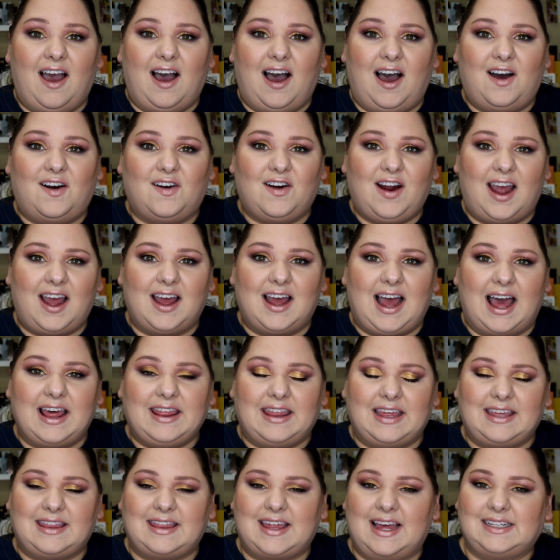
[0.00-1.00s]
Alright, I
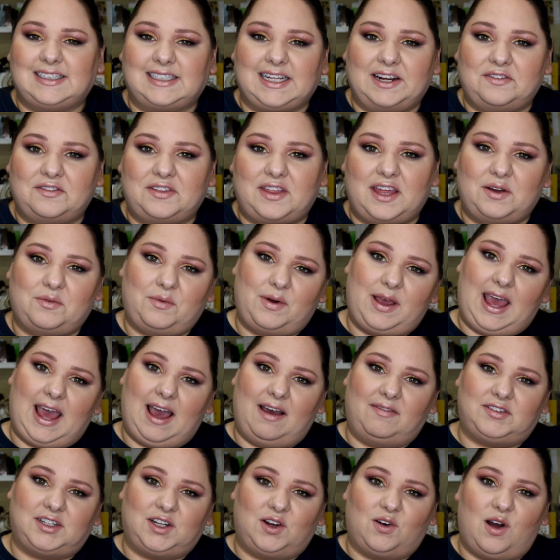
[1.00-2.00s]
think that's everything we
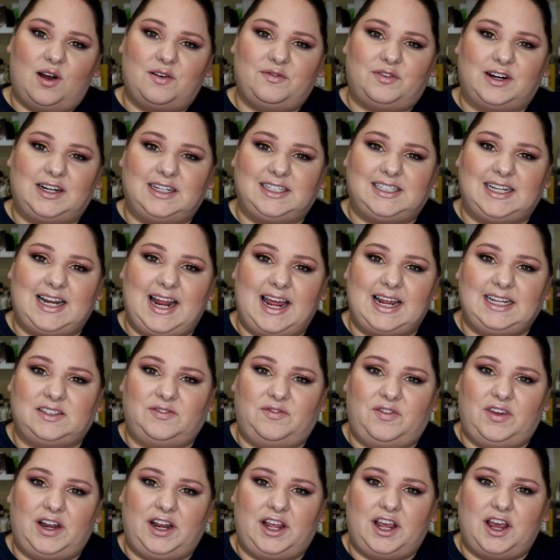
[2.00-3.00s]
have to go over in today's
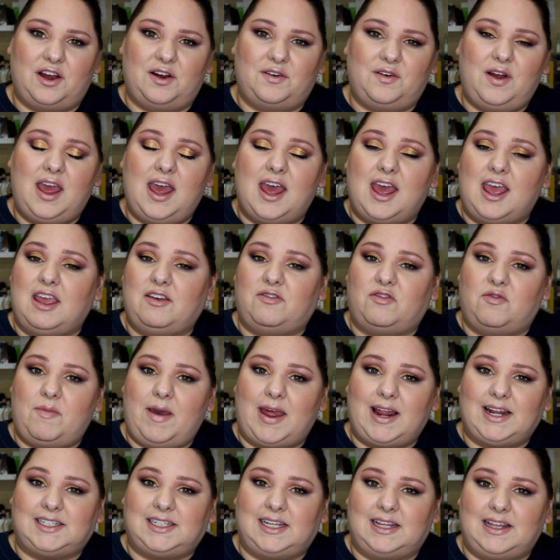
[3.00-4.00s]
video. If you
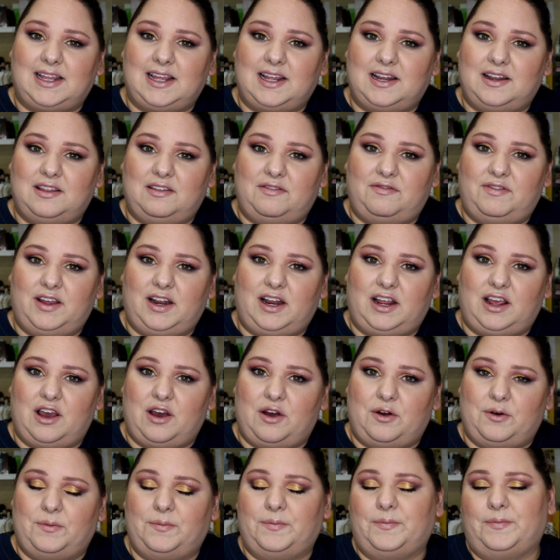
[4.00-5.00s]
made it to the end of the
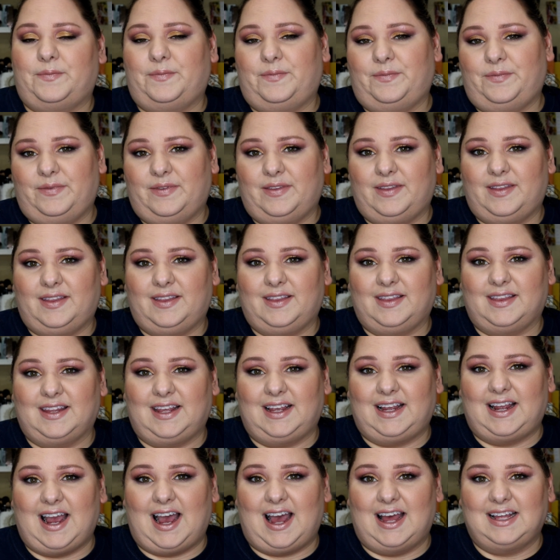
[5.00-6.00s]
video,
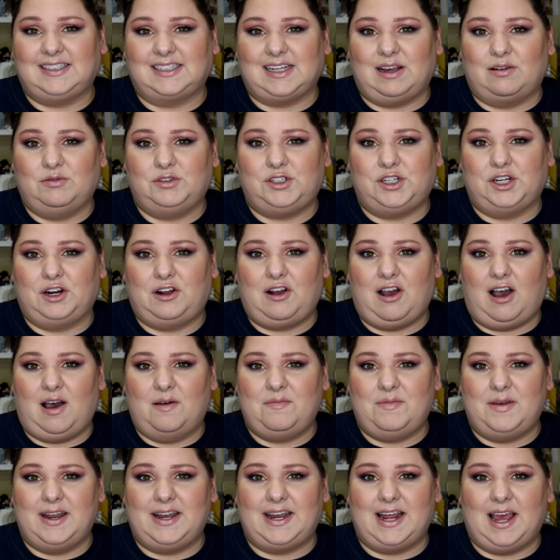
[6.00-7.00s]
guys, I want you to
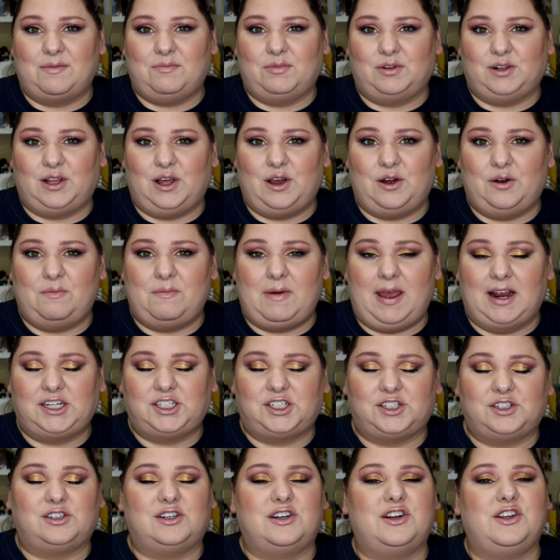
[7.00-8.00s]
comment down below. Make
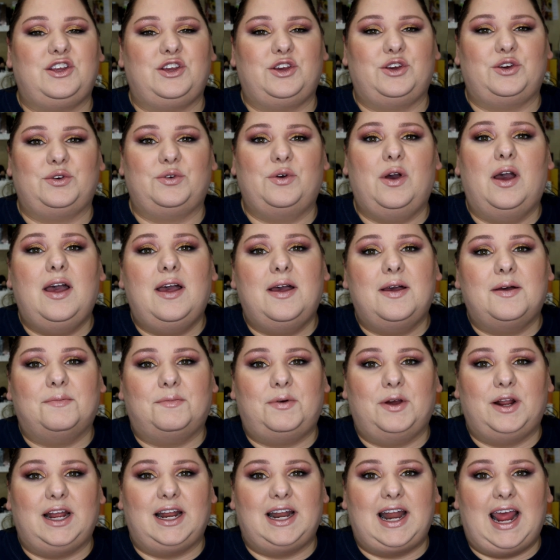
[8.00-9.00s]
sure you
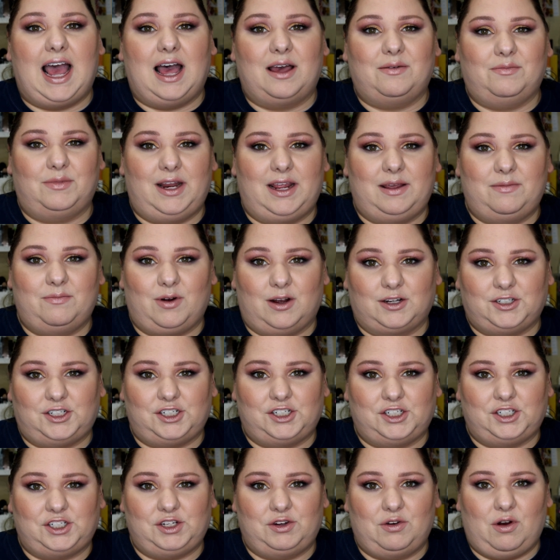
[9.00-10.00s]
put in how many
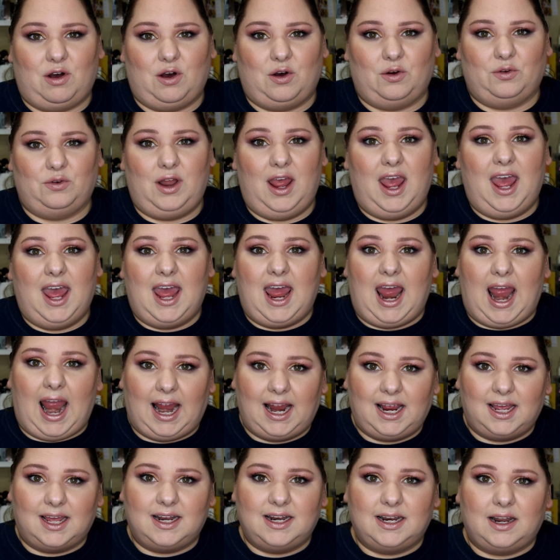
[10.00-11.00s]
brushes you own.
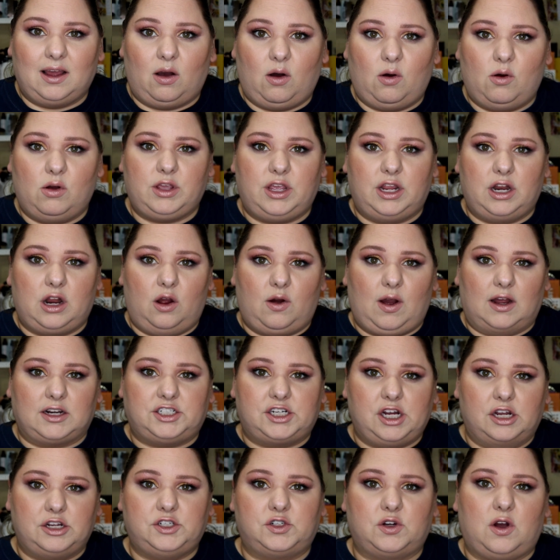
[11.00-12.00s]
And, you know, I
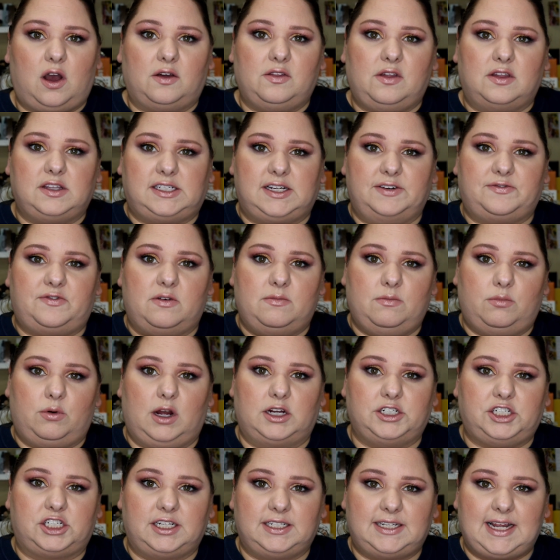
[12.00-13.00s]
showed you all those different
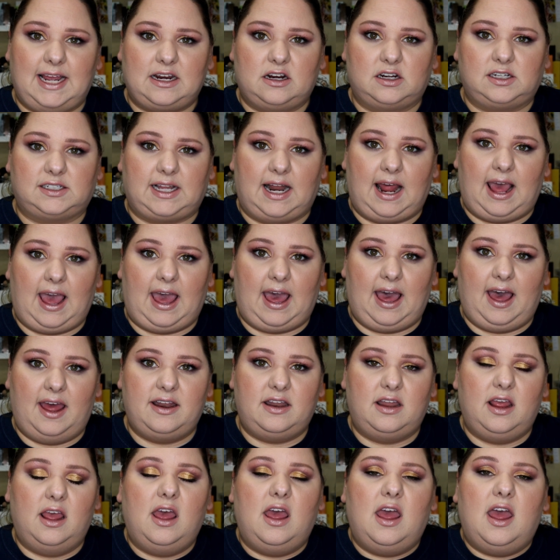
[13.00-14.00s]
brush containers that I
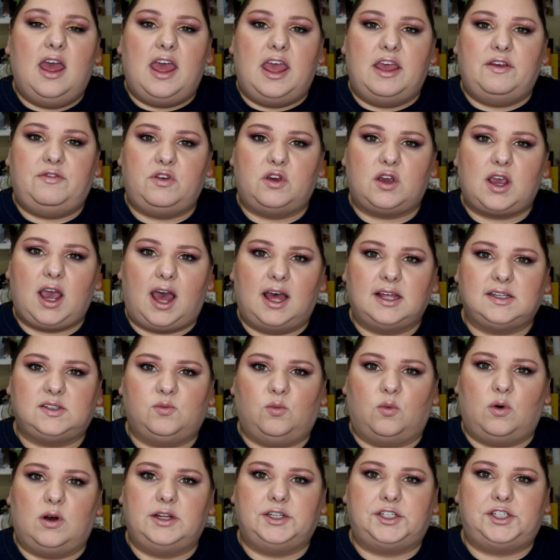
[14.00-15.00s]
had. If you guys
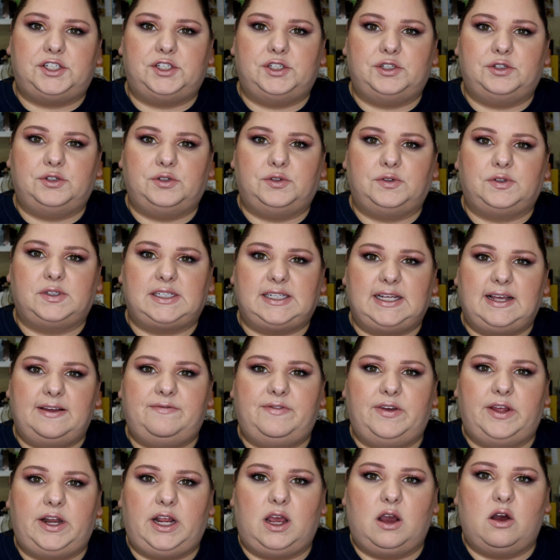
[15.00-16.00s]
want to see
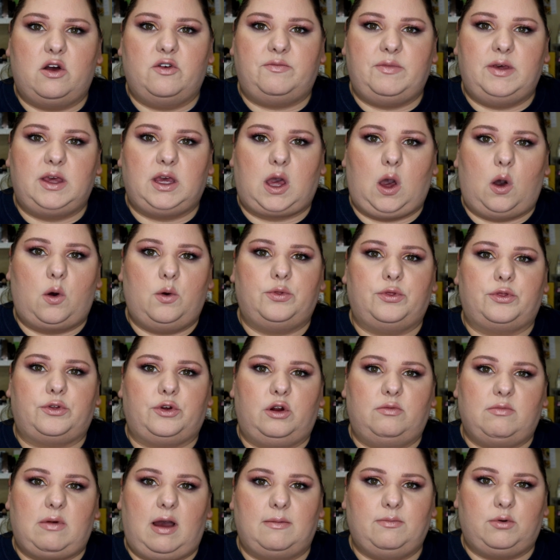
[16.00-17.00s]
a video of me going
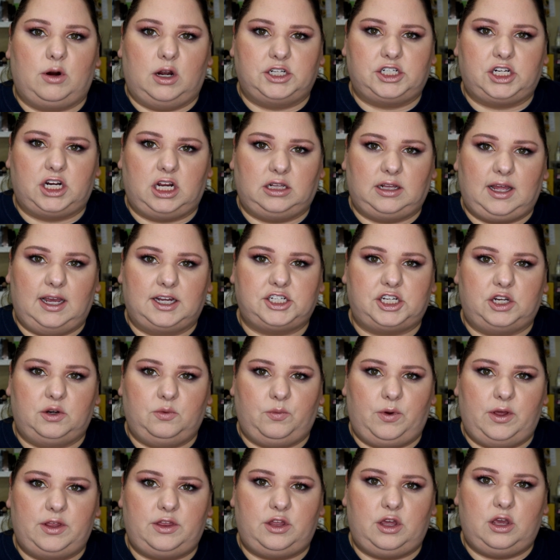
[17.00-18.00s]
through my brush
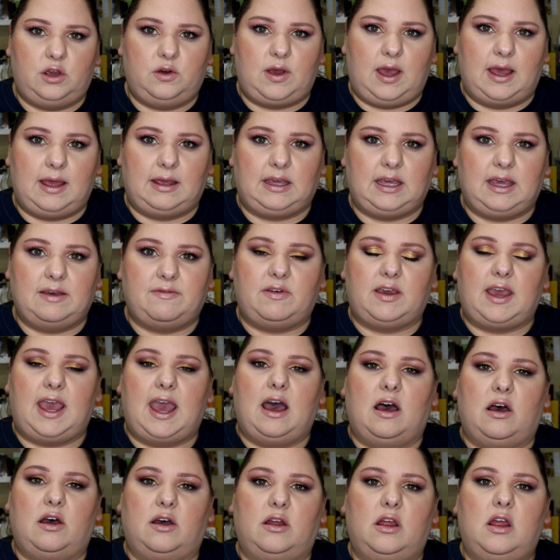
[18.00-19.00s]
collection with you and giving
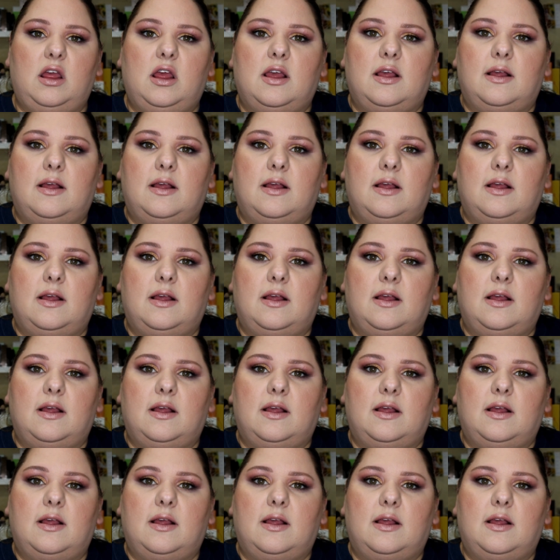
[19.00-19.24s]
out a